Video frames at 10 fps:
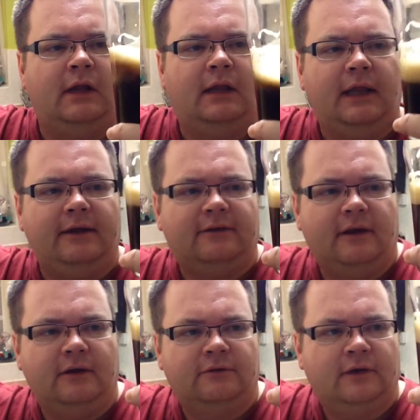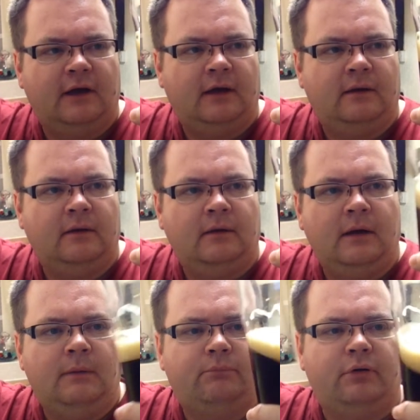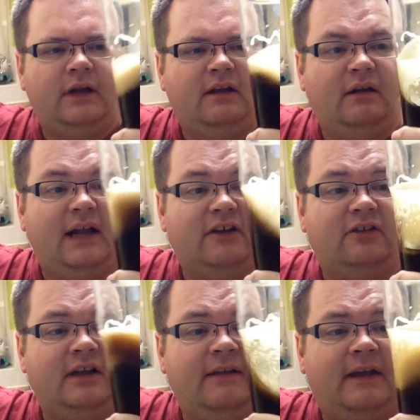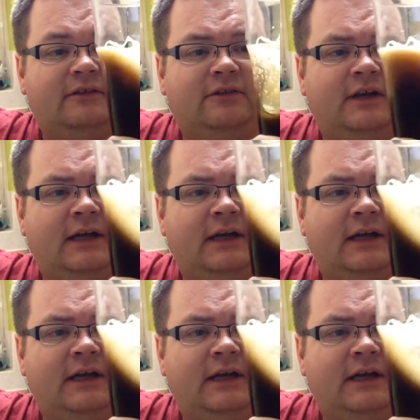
Lacing is pretty good actually, that's